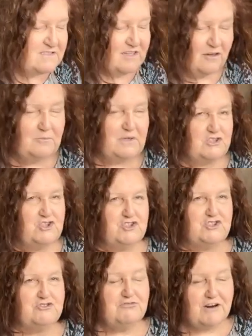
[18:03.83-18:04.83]
to be so
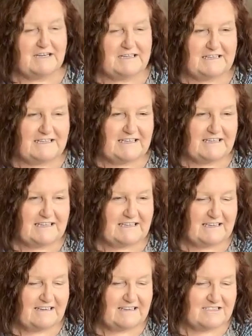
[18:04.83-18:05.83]
much
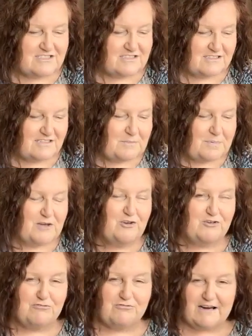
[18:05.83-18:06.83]
training. It's just going to
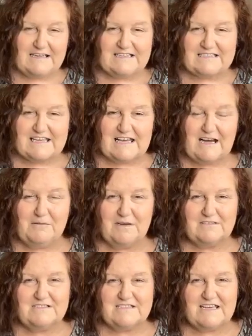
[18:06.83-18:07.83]
be great to get
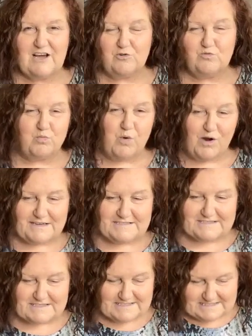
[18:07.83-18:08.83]
amongst the old
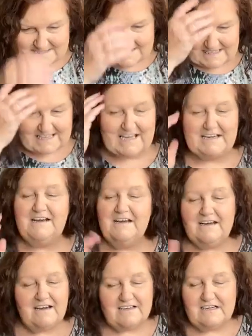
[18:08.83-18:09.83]
Y sisters
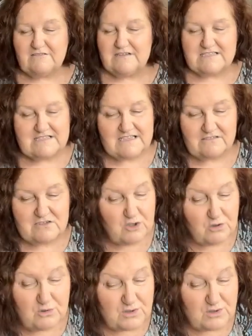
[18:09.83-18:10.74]
again. I know it sounds